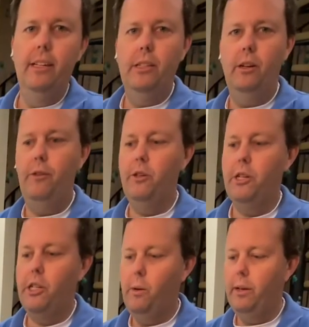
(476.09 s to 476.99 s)
So if you're
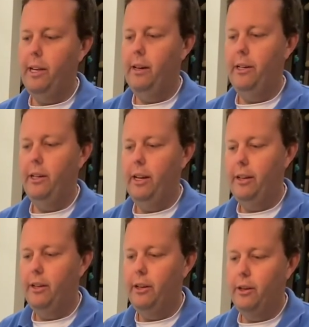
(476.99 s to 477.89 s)
just going there and,
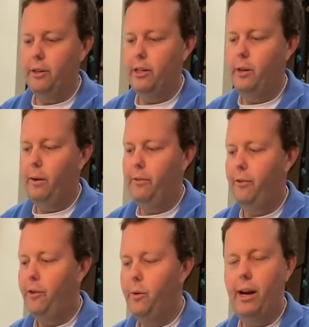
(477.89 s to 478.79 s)
and you're going for
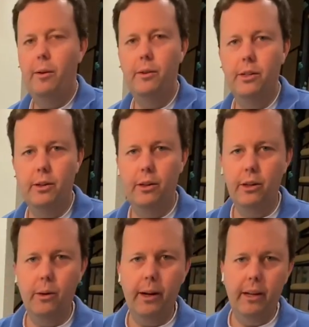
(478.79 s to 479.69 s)
a few hours or
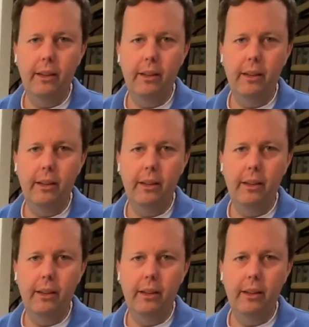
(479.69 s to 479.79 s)
you're going on